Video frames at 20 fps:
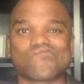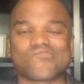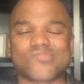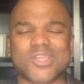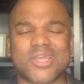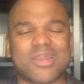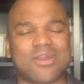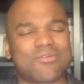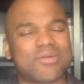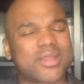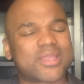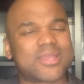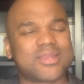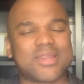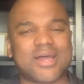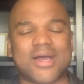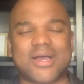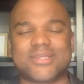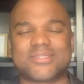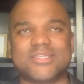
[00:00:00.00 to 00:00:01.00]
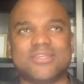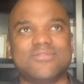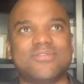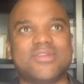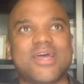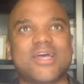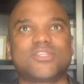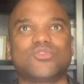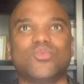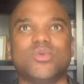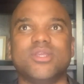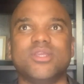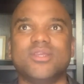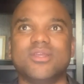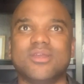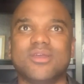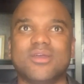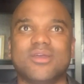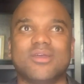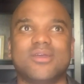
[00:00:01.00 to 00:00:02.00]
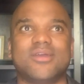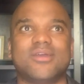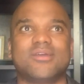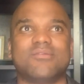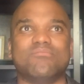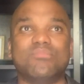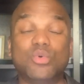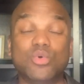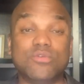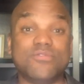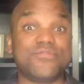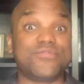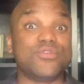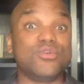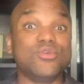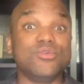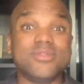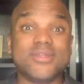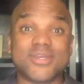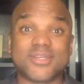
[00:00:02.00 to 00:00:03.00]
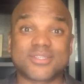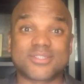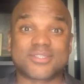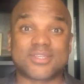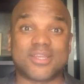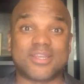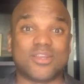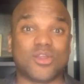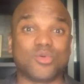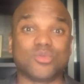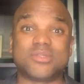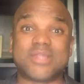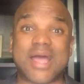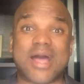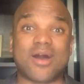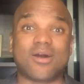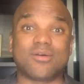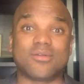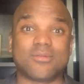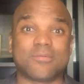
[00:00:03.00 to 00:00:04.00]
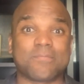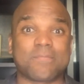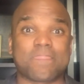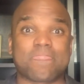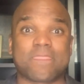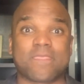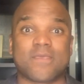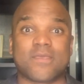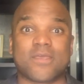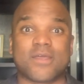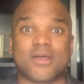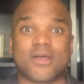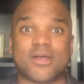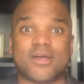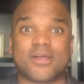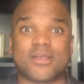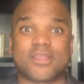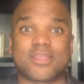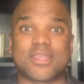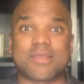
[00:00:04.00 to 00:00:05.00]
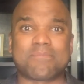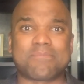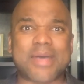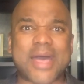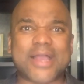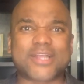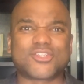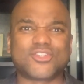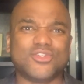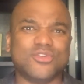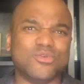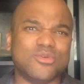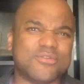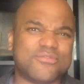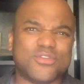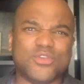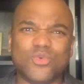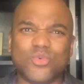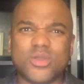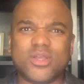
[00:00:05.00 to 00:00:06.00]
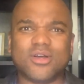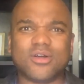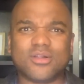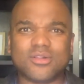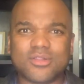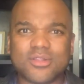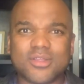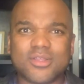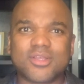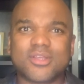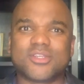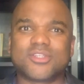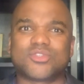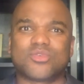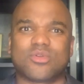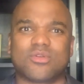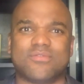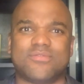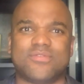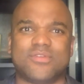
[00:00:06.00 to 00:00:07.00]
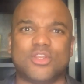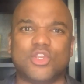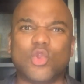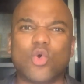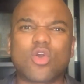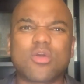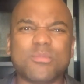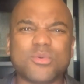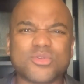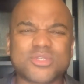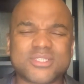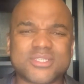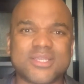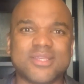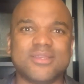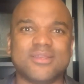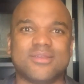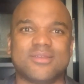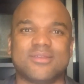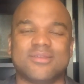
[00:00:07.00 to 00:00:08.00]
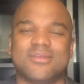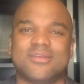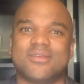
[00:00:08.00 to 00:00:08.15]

And I recognize, even as we move through this and no doubt uh, get back to, if you will, sort of normalcy,